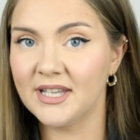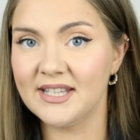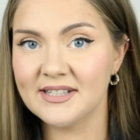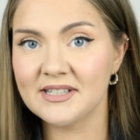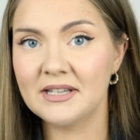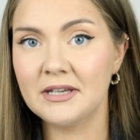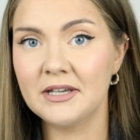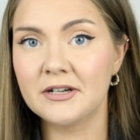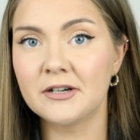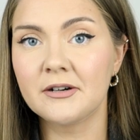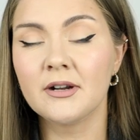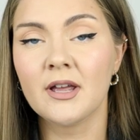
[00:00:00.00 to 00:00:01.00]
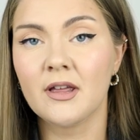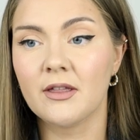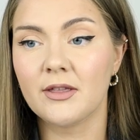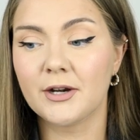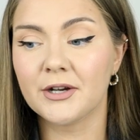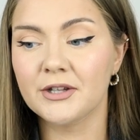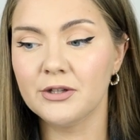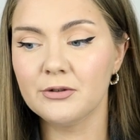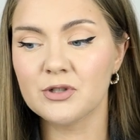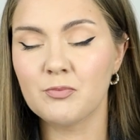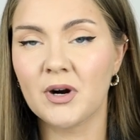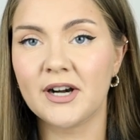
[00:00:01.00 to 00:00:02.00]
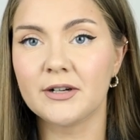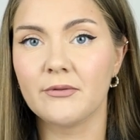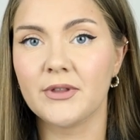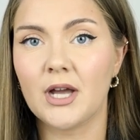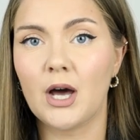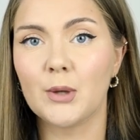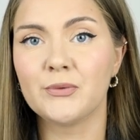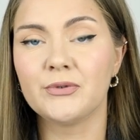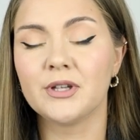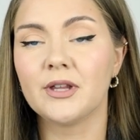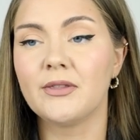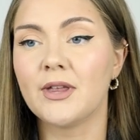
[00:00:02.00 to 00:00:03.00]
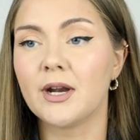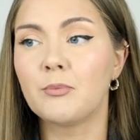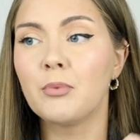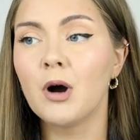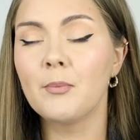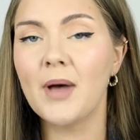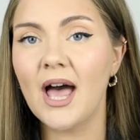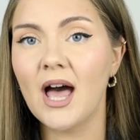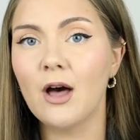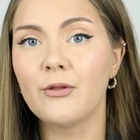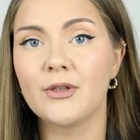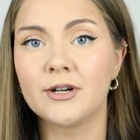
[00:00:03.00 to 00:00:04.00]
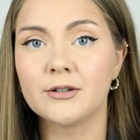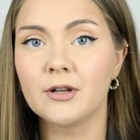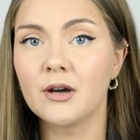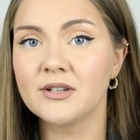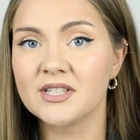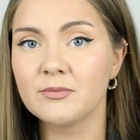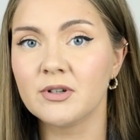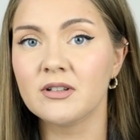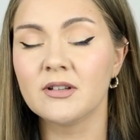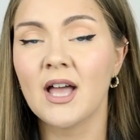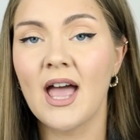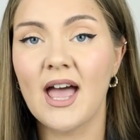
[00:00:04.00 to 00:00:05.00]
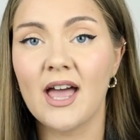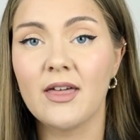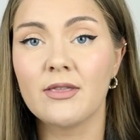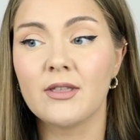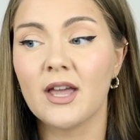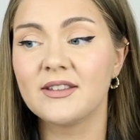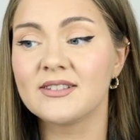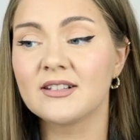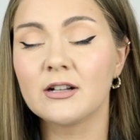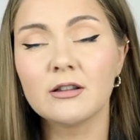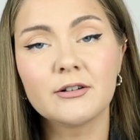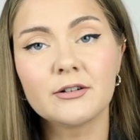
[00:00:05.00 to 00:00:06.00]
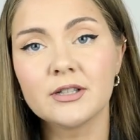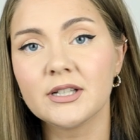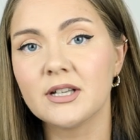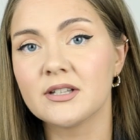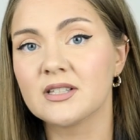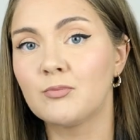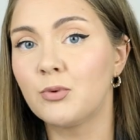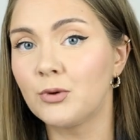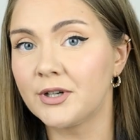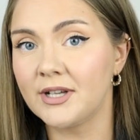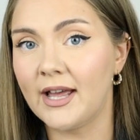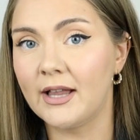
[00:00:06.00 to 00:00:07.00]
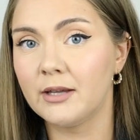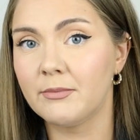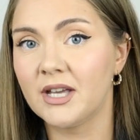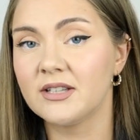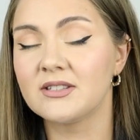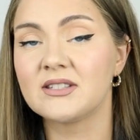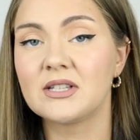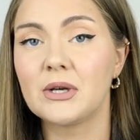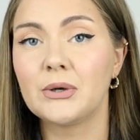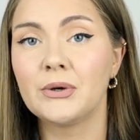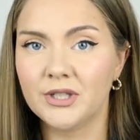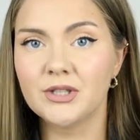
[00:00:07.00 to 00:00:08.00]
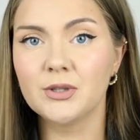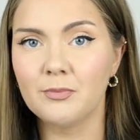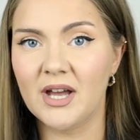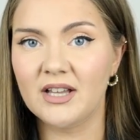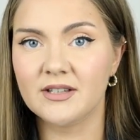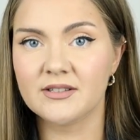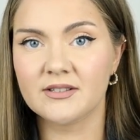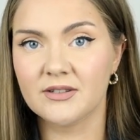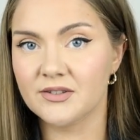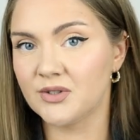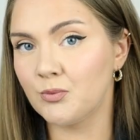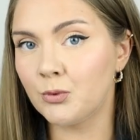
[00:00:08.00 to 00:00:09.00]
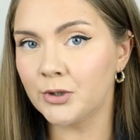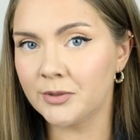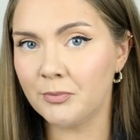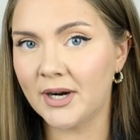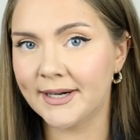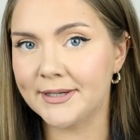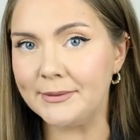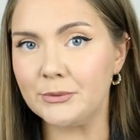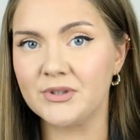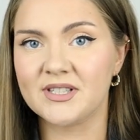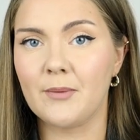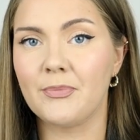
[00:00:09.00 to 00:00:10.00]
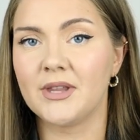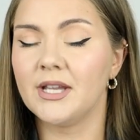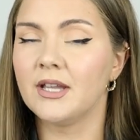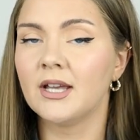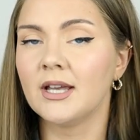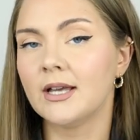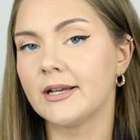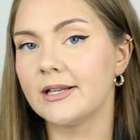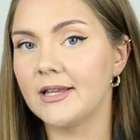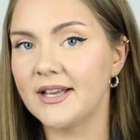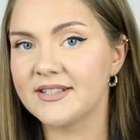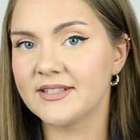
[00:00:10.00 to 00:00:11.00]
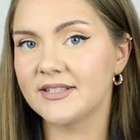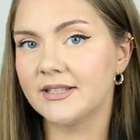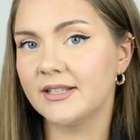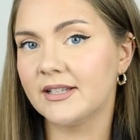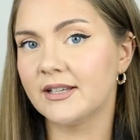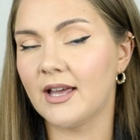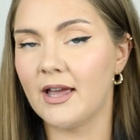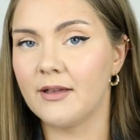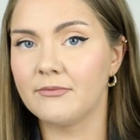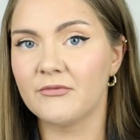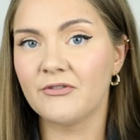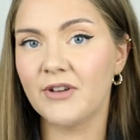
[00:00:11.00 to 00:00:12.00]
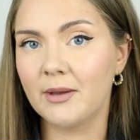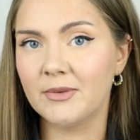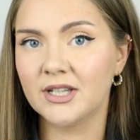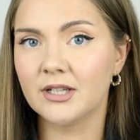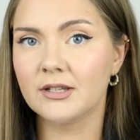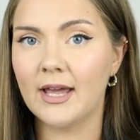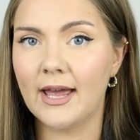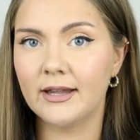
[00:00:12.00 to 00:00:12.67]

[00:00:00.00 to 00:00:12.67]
base here. They're a huge part of the outfit, they're pop out, they're noticeable, and it's clearly a sport element, so we need to balance this sport part with something classic and feminine,